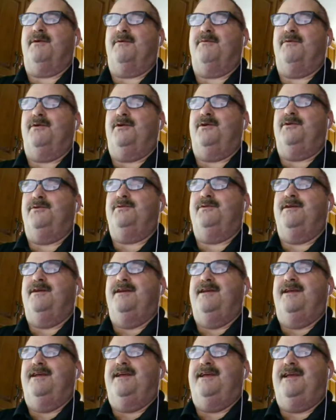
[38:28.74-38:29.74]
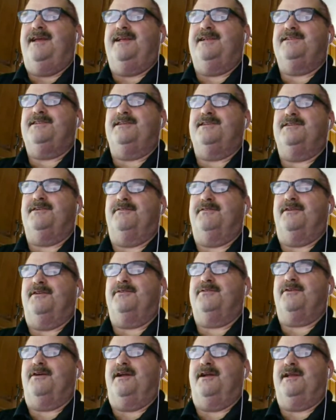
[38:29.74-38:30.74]
our road, and she's over
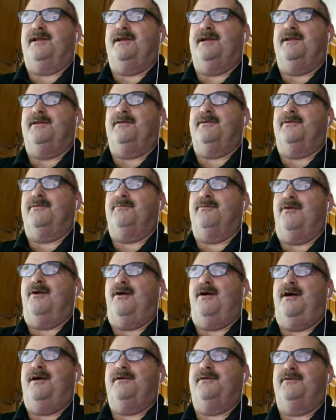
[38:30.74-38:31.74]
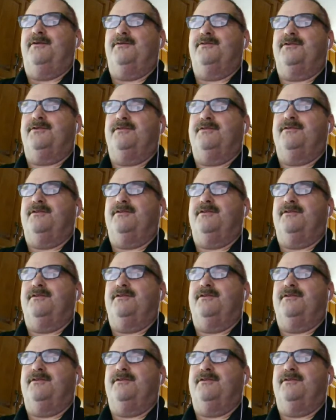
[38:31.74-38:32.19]
there trying to get her bra and her